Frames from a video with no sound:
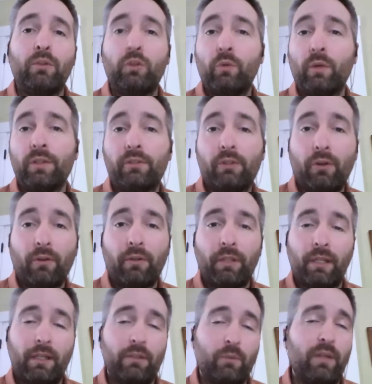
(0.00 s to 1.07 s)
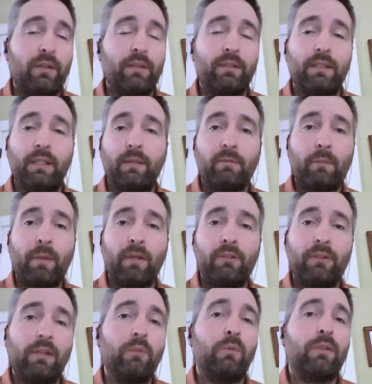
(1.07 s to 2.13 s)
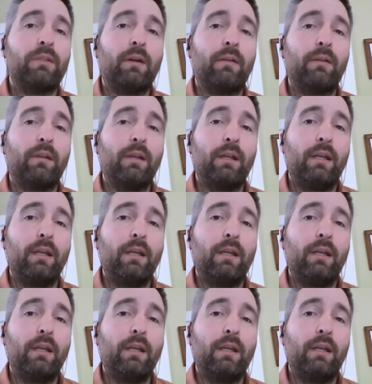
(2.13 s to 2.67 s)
to us currently, as well as the information that we start